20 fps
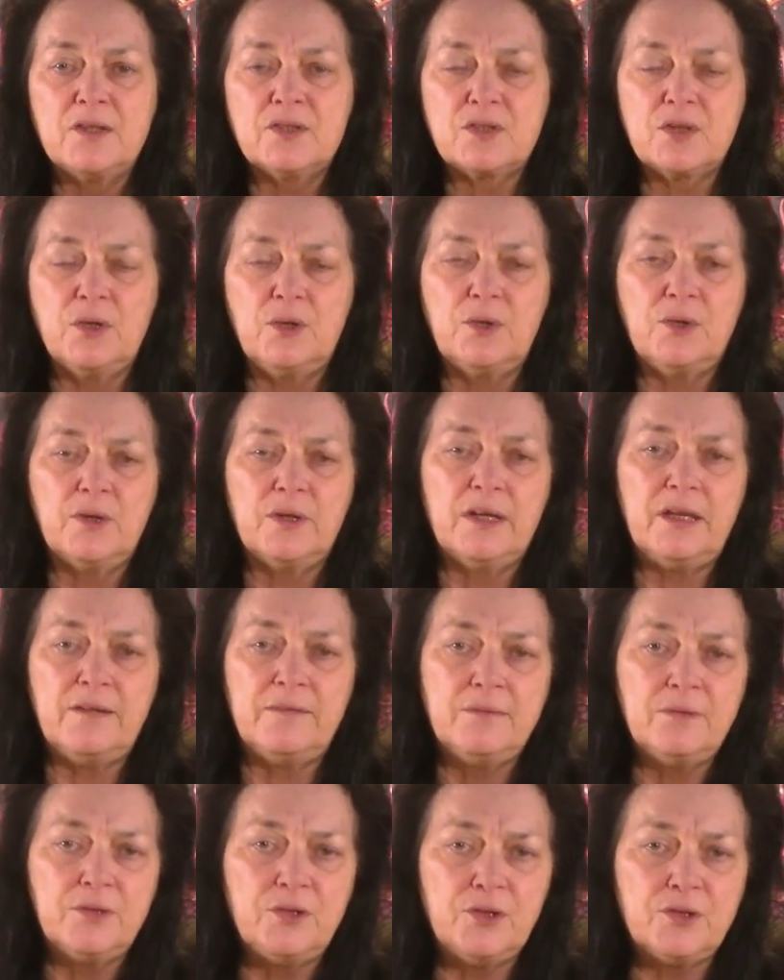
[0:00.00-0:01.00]
So
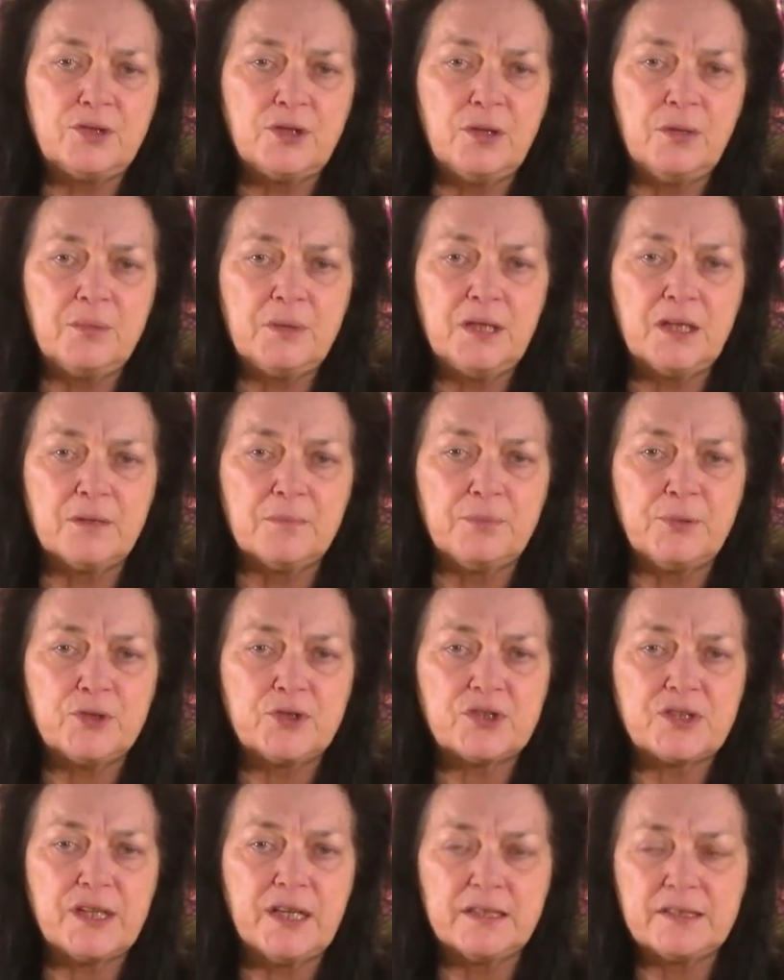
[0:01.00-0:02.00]
need YouTube to get them
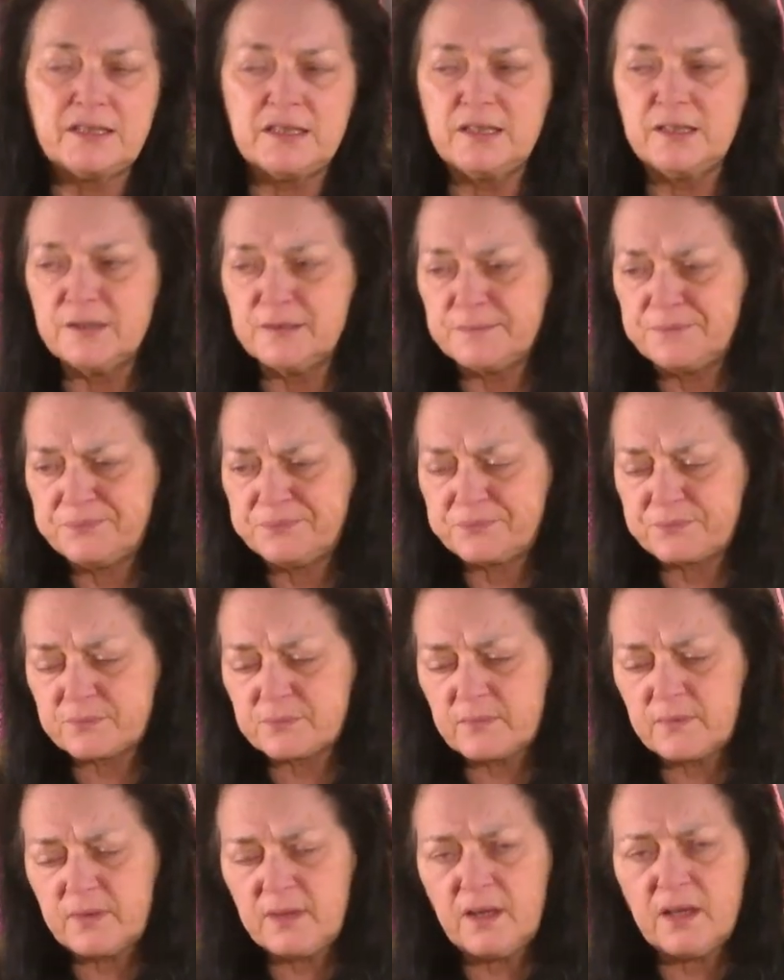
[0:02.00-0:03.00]
pushed out there.
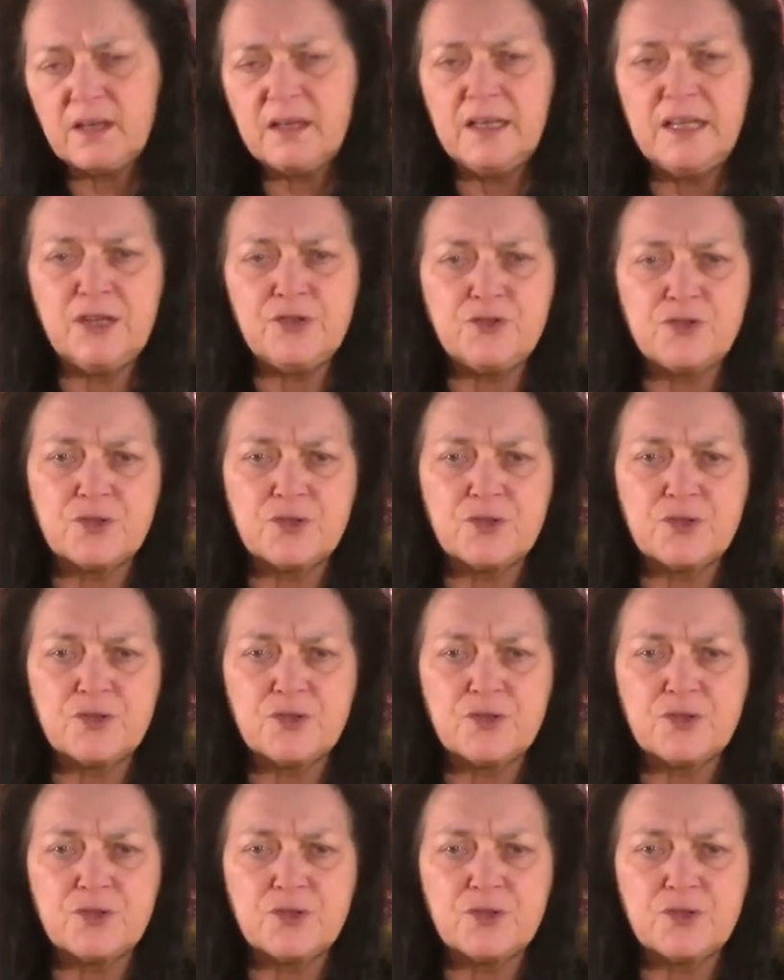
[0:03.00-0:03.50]
Need